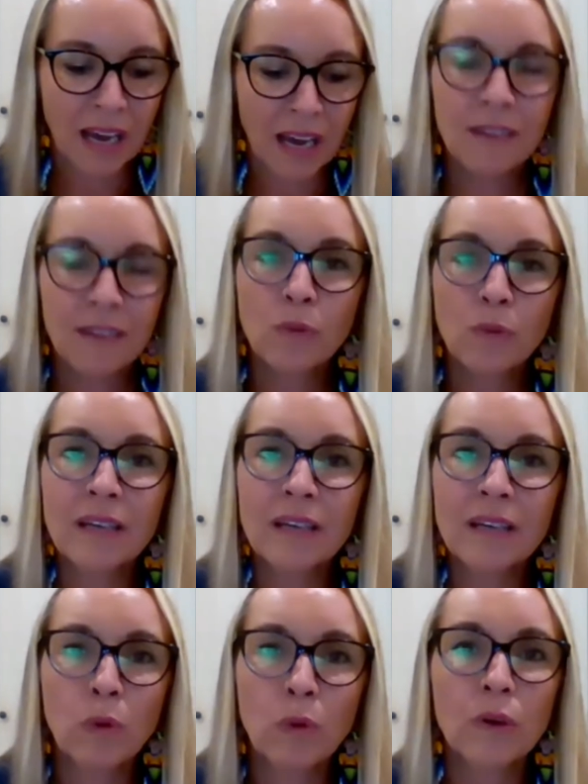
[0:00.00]
I have
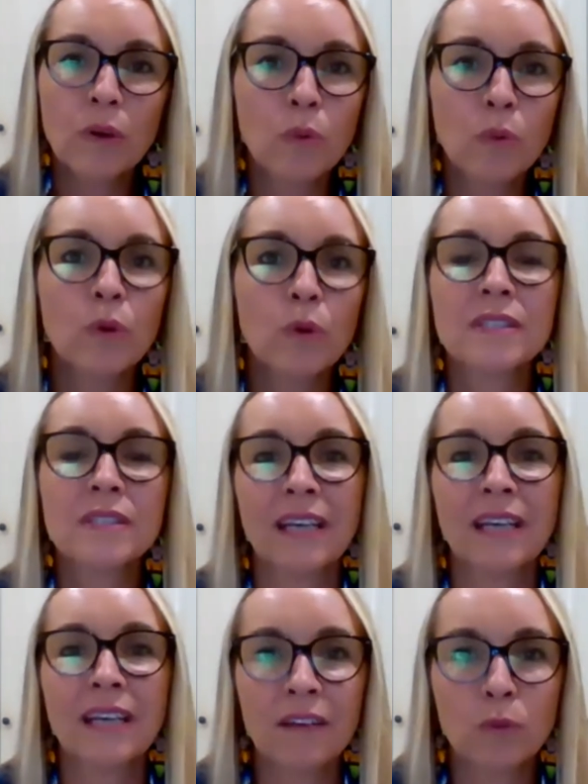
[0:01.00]
won more awards
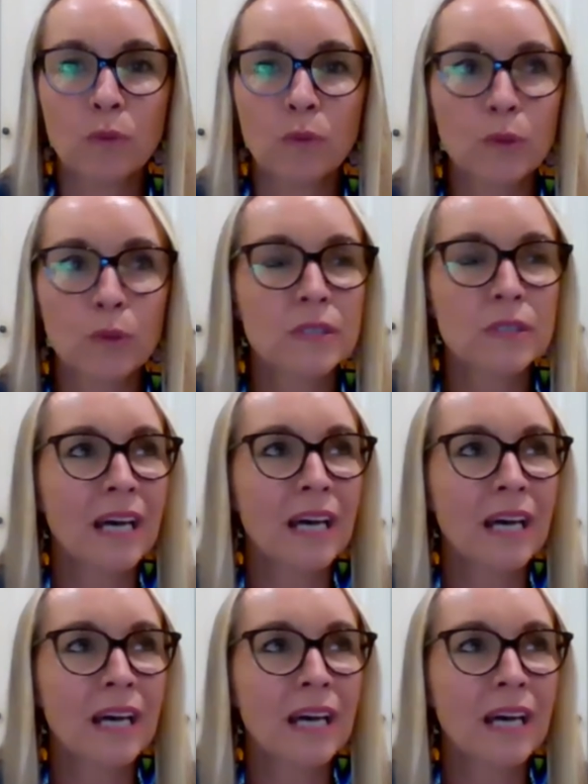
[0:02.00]
than I have walls.